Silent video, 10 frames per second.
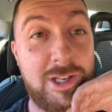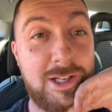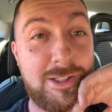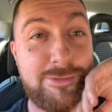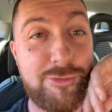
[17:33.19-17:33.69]
I
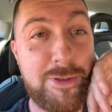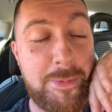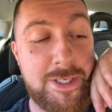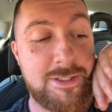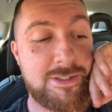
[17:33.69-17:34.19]
love
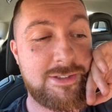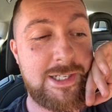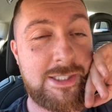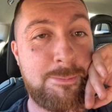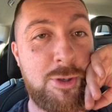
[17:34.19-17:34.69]
freebies.
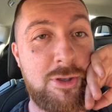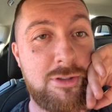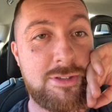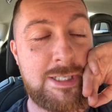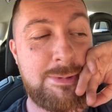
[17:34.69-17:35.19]
Send them
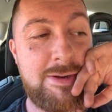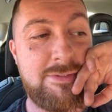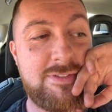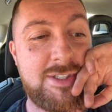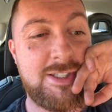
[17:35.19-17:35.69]
all. Send me
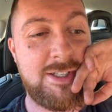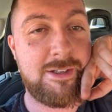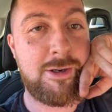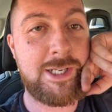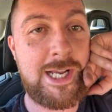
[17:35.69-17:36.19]
everything.
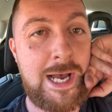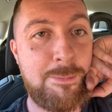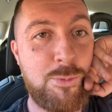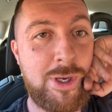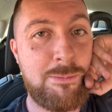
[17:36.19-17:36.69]
Got any
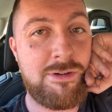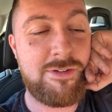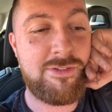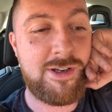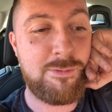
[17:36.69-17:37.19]
carbon wing mirror?
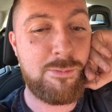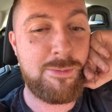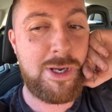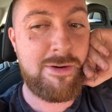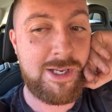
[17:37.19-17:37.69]

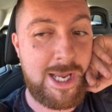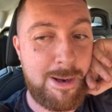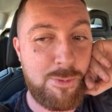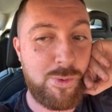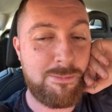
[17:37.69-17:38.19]
Any
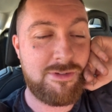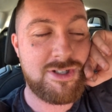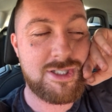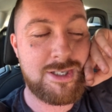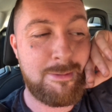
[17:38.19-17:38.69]
carbon wing
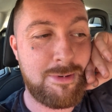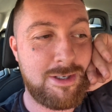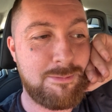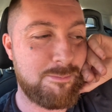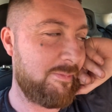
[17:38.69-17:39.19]
mirrors? Send me
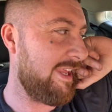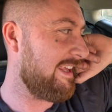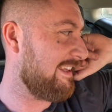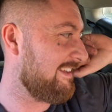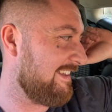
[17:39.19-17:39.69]
them.
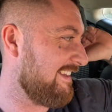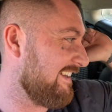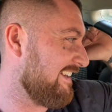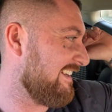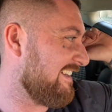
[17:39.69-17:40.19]

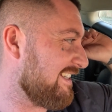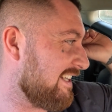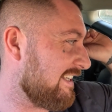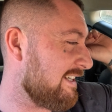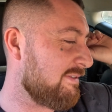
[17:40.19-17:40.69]
You
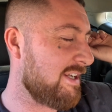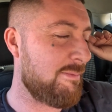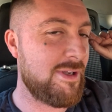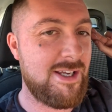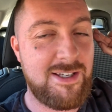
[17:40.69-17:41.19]
like that one, you
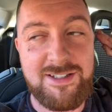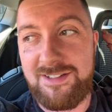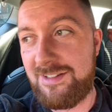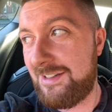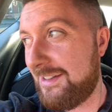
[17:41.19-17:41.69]
happy? Yeah.
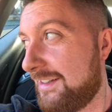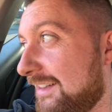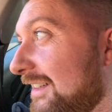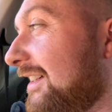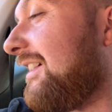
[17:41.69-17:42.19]

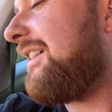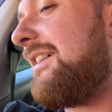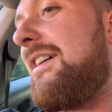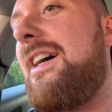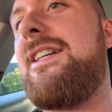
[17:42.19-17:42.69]

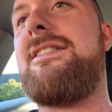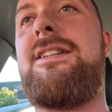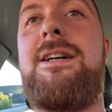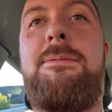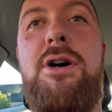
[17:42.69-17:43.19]
Right,
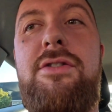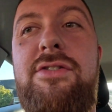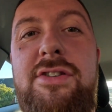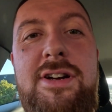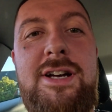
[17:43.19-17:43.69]
I'm
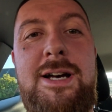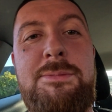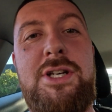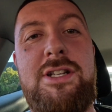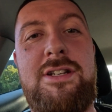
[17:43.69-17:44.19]
off. I'm
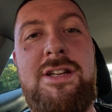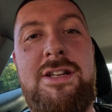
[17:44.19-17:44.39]
done.